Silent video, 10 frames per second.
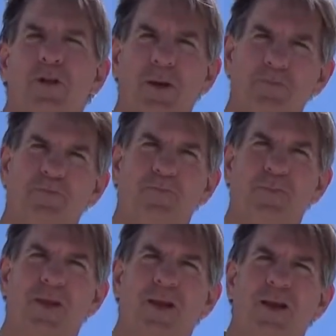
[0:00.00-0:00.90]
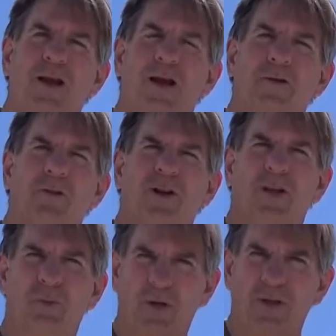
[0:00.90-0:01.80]
up. I'd
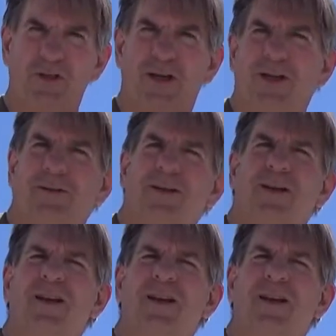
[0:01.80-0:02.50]
greatly appreciate it,